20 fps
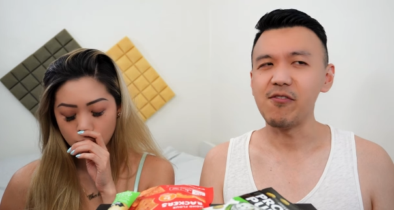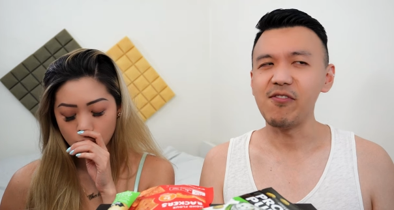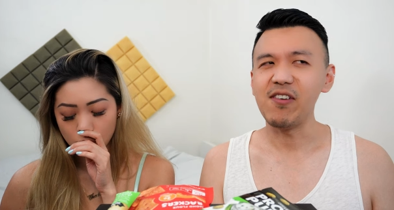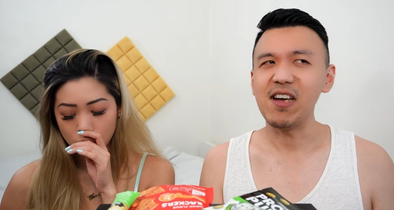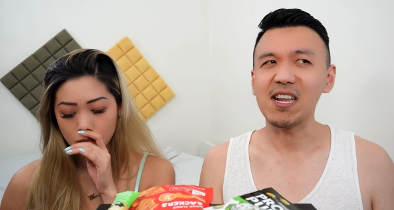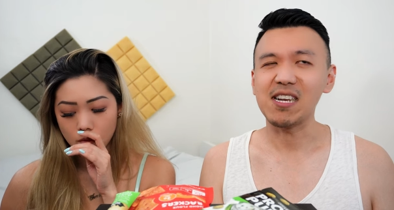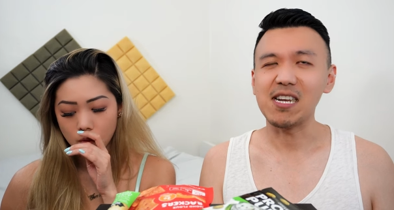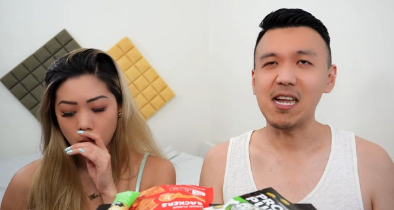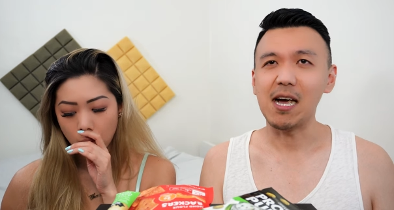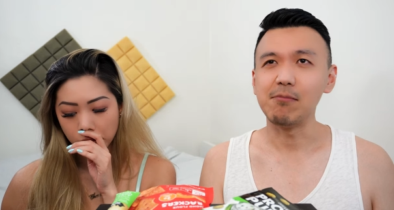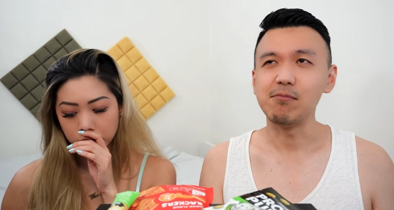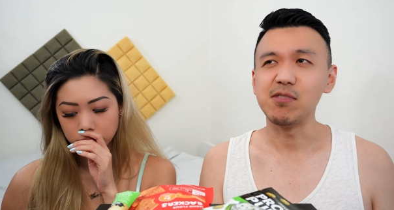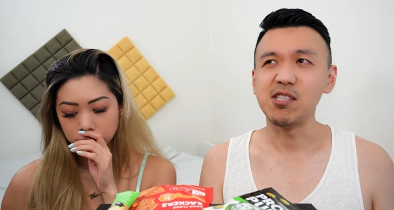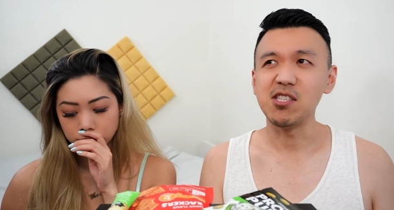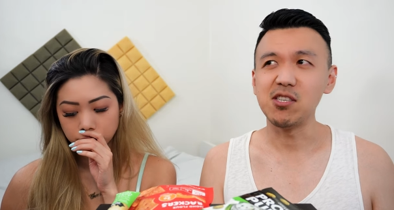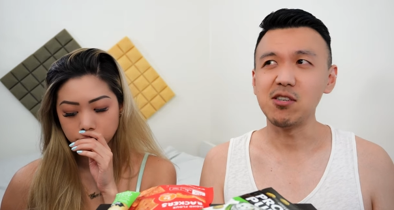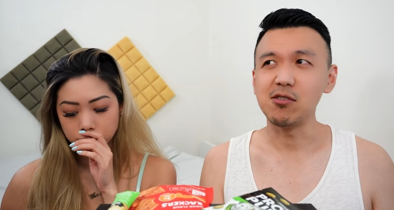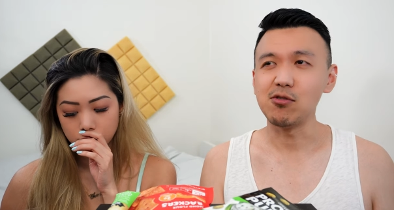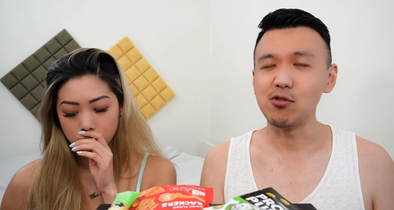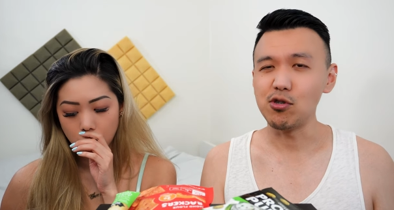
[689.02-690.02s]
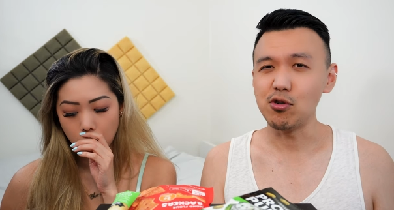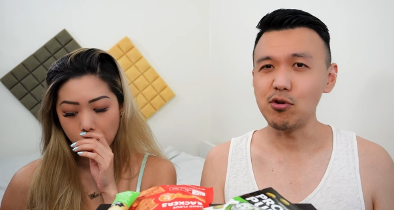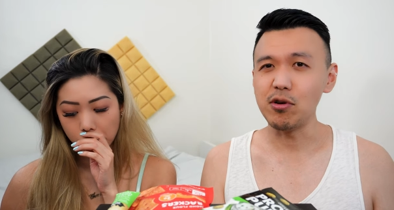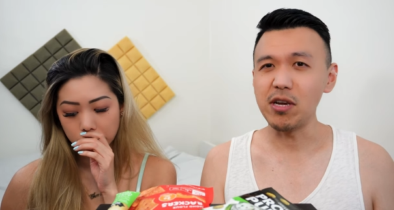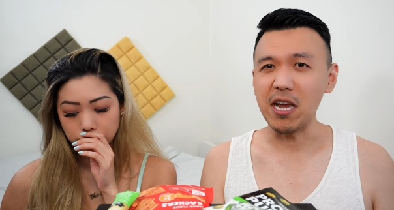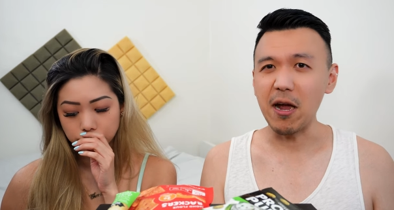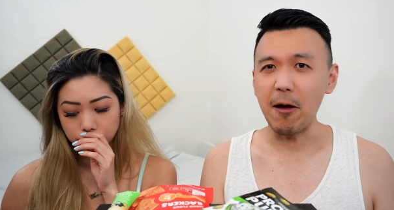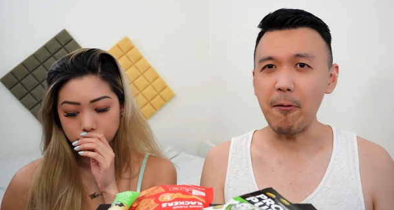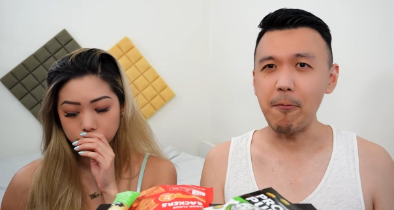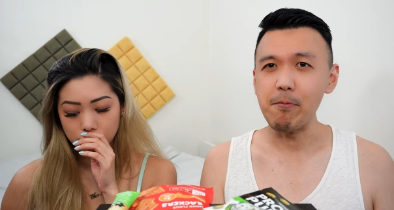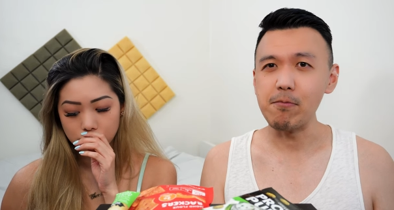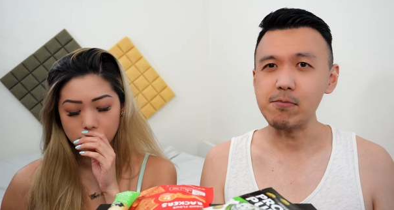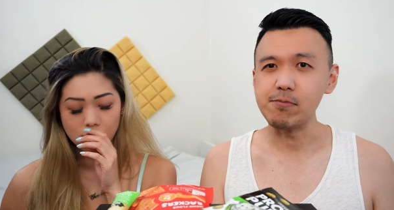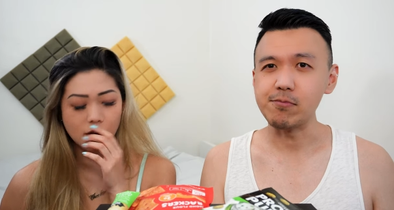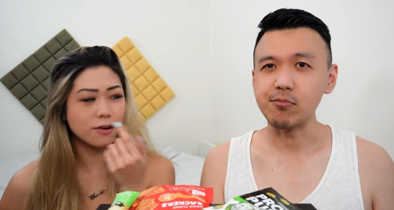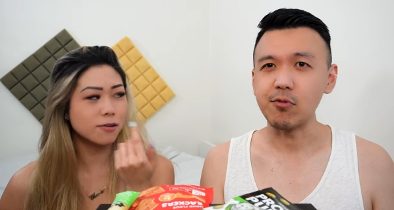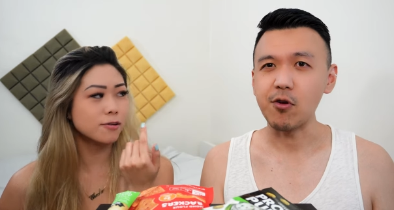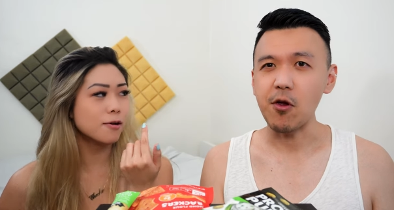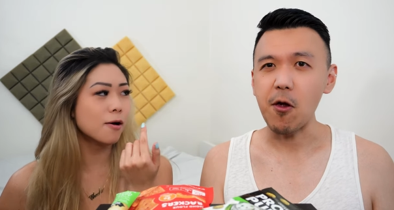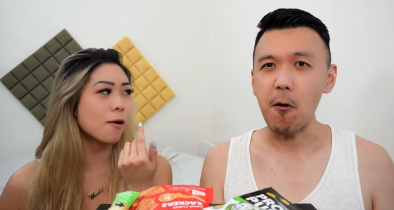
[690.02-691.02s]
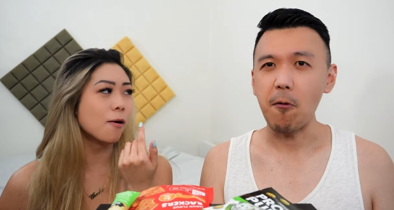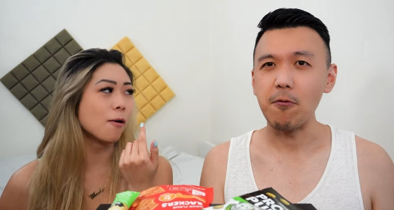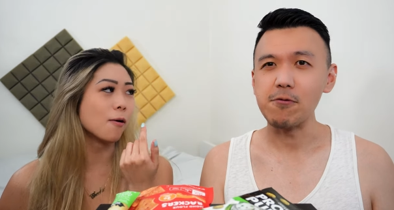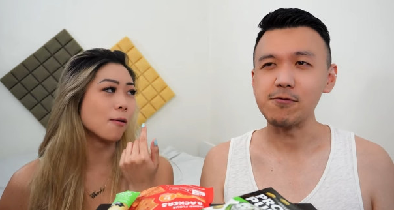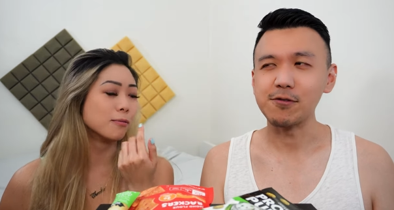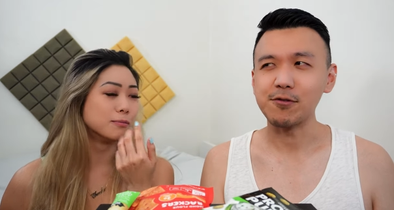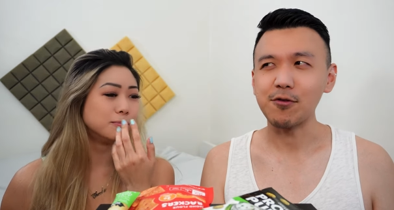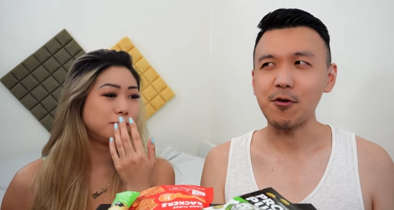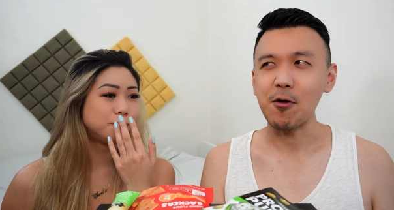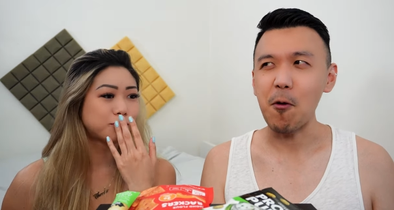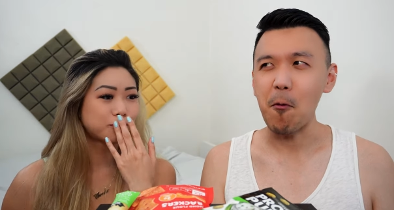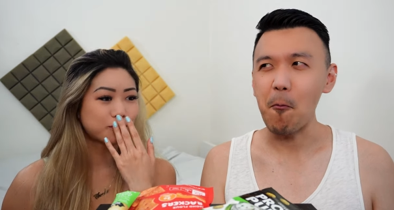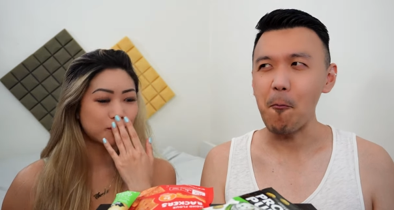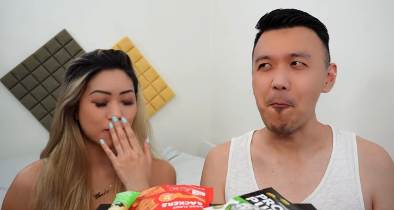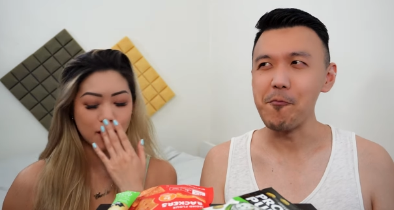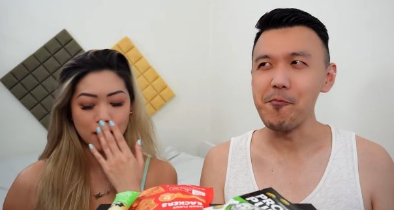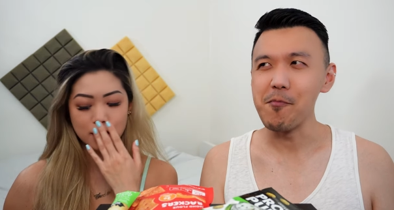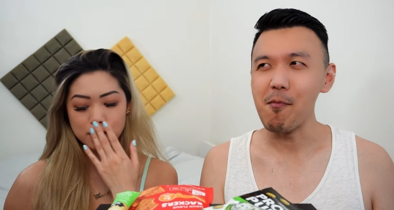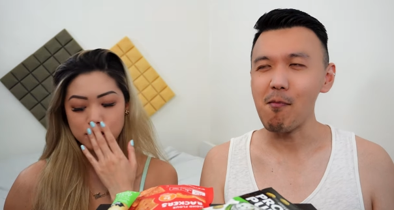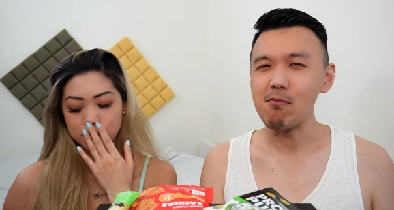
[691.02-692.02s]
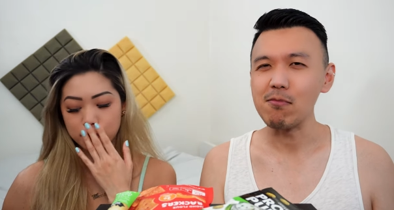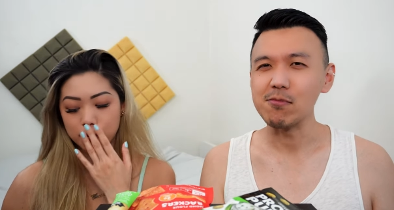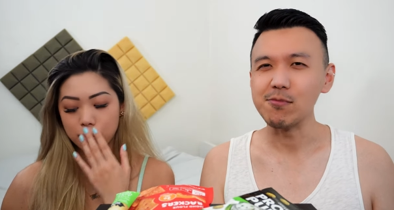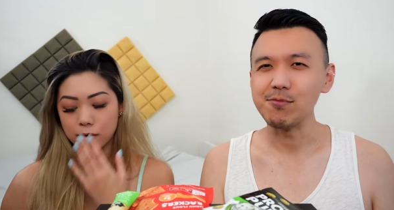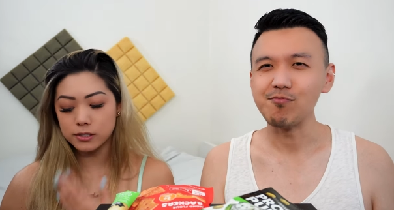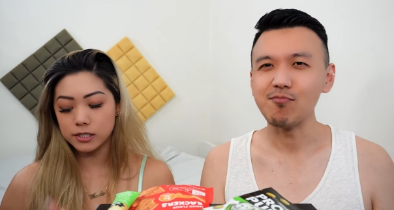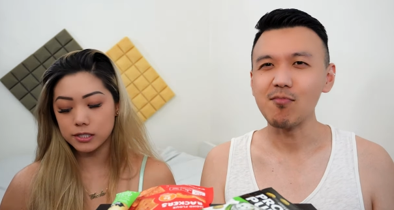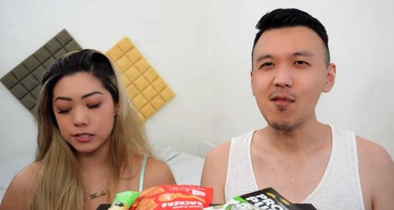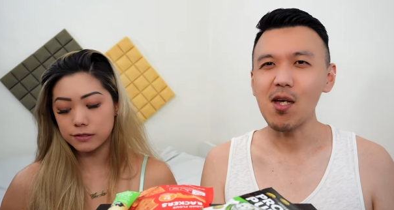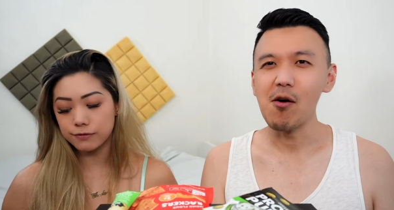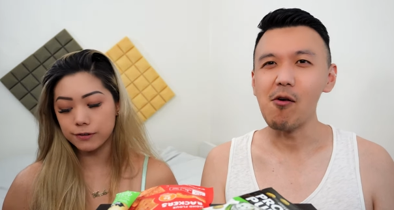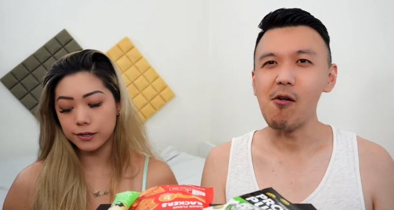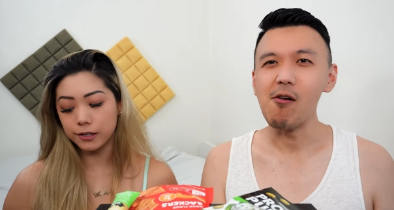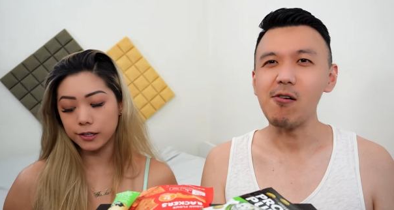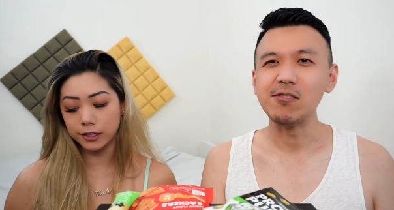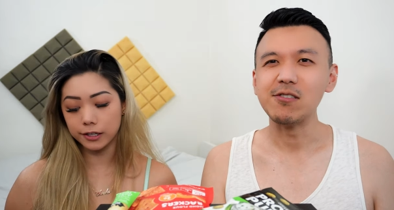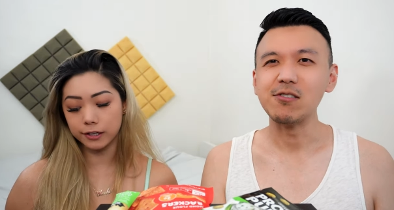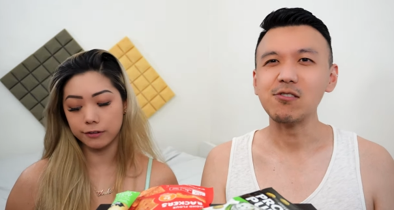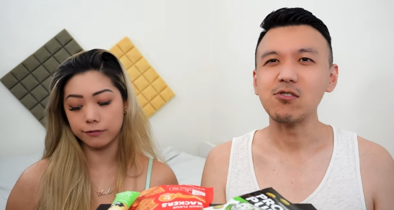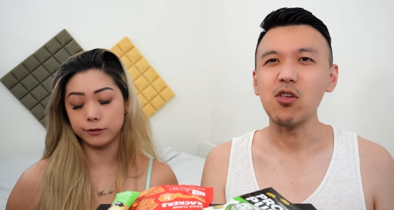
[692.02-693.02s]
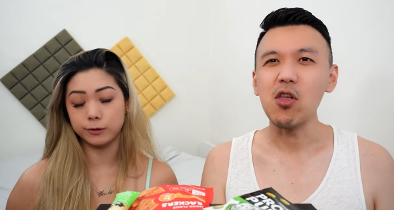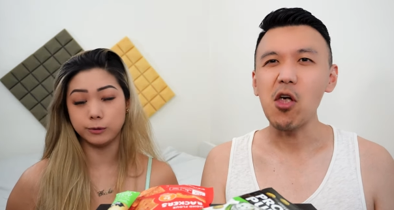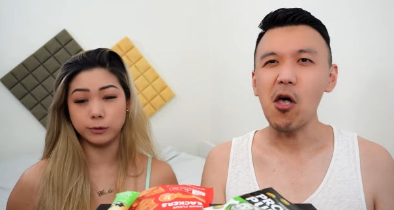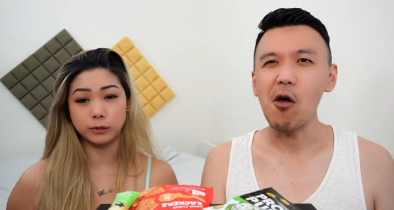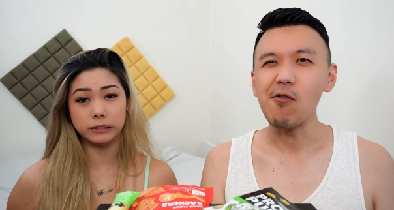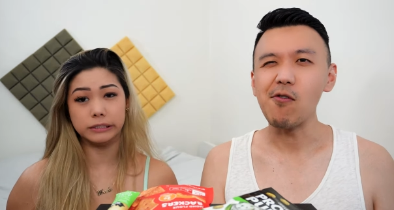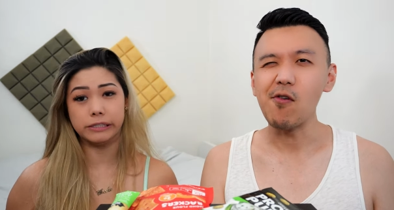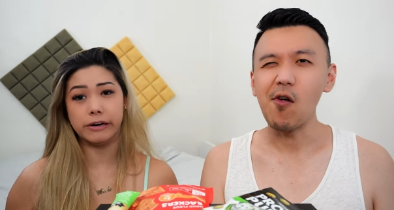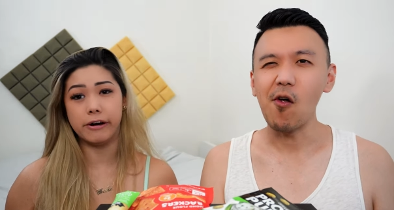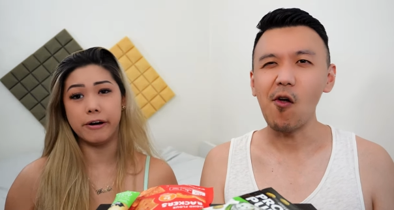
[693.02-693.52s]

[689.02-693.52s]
Speaker 1: fact, I'm still chewing.
Speaker 2: I know. I suppose it's filling if you're really